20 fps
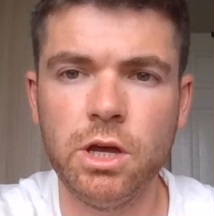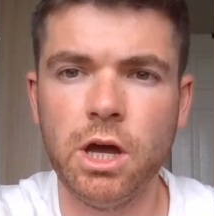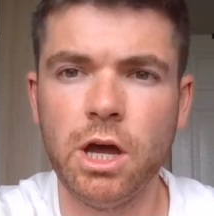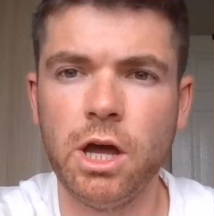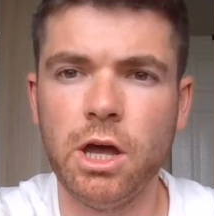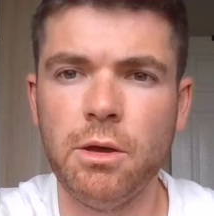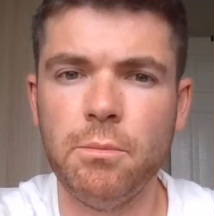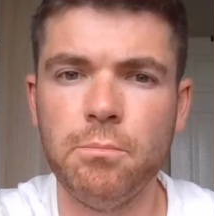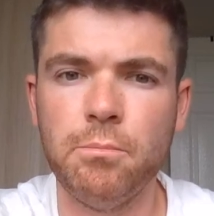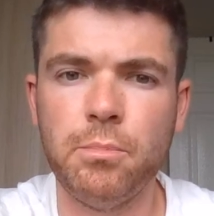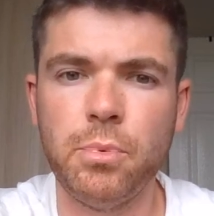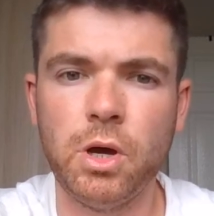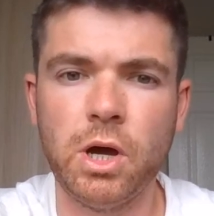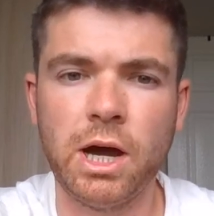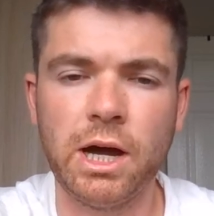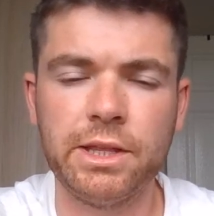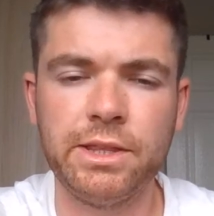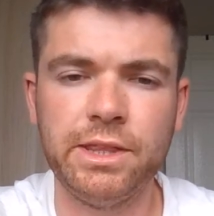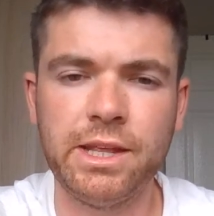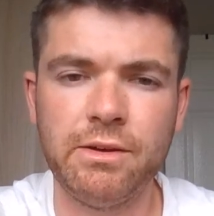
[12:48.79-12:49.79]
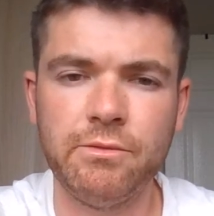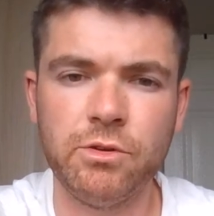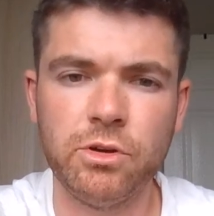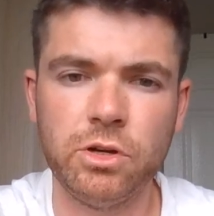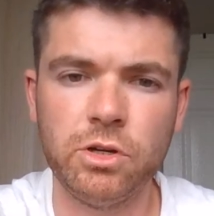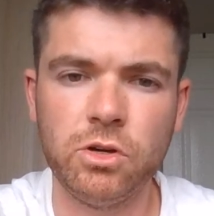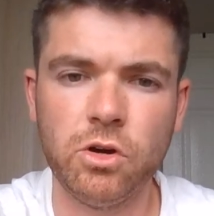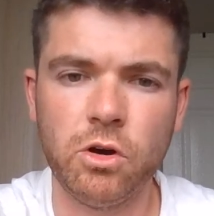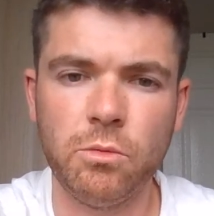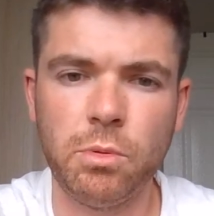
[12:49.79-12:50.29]
but I'd
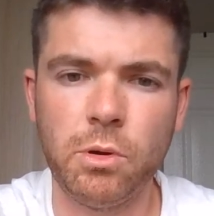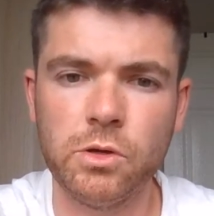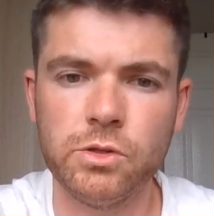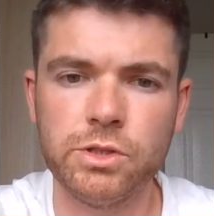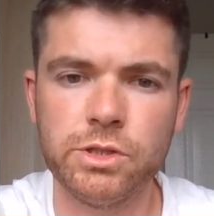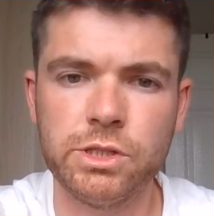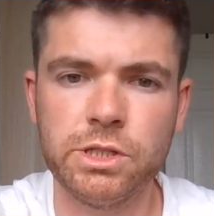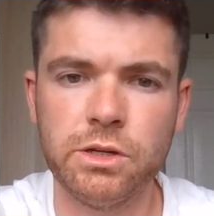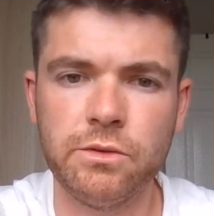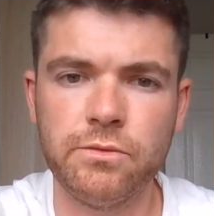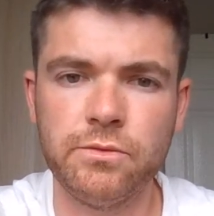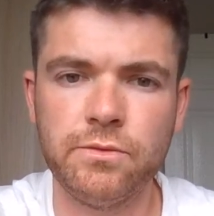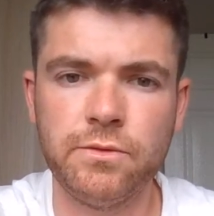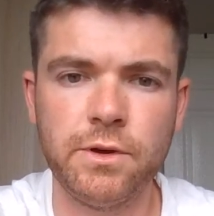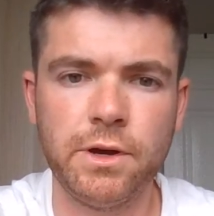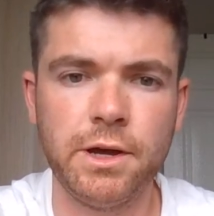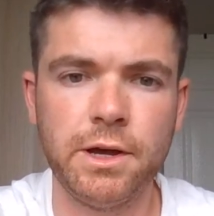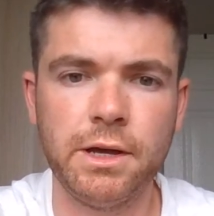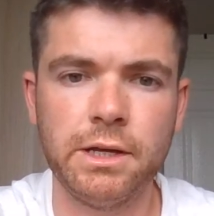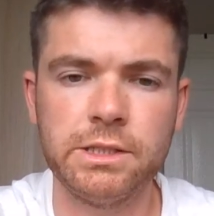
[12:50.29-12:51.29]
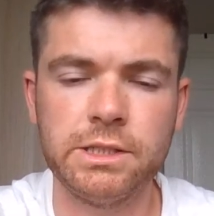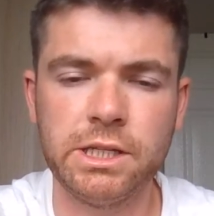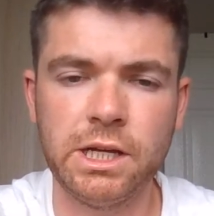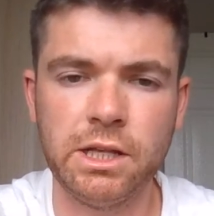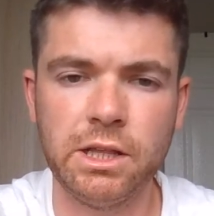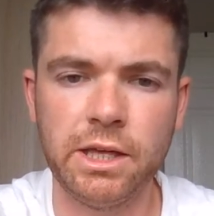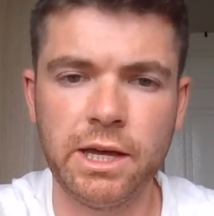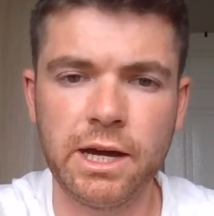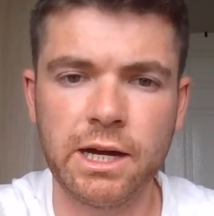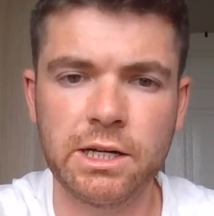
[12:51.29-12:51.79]
never got a positive
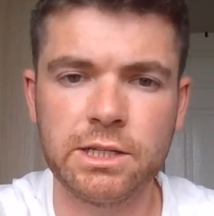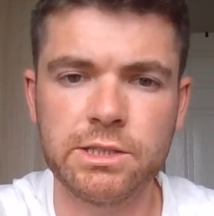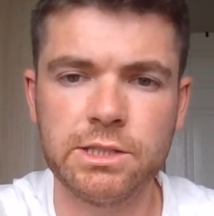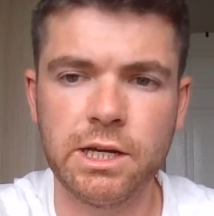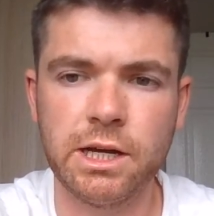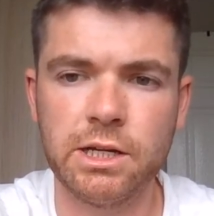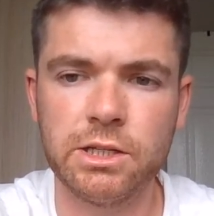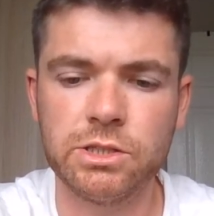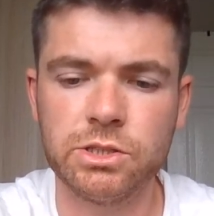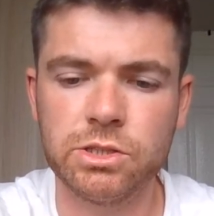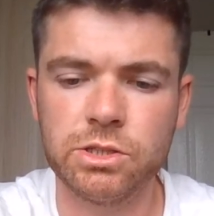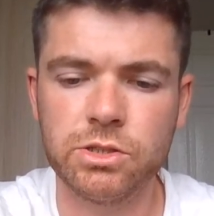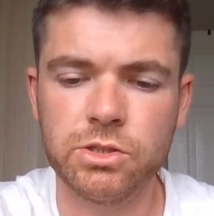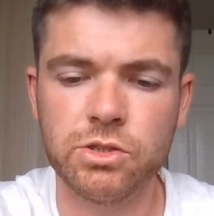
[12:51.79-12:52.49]
celiac test.